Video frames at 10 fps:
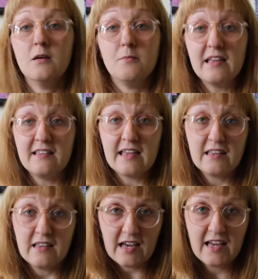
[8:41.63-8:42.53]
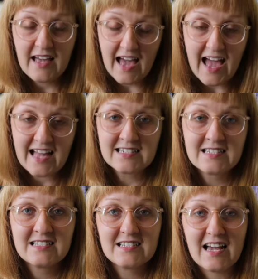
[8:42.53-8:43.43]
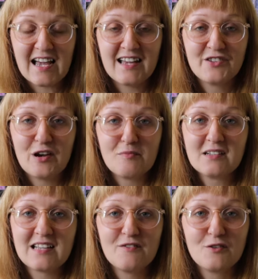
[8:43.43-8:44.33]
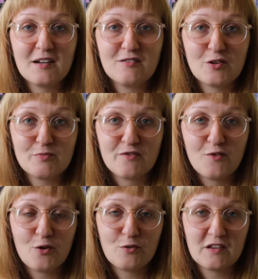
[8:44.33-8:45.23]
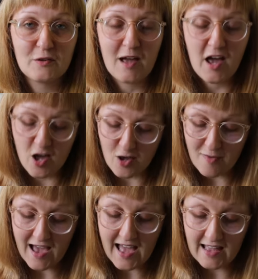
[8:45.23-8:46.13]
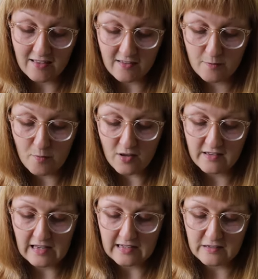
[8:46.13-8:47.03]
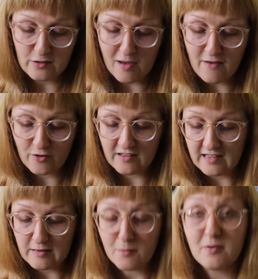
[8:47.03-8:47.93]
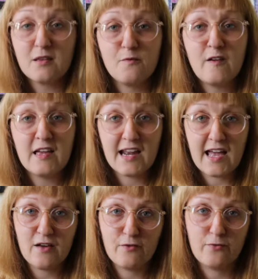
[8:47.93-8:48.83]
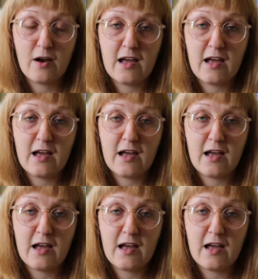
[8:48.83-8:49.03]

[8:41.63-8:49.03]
meeting, and treating myself to a little trip to Foyles on the way home, and spotted, you may have already seen them, but the V&A have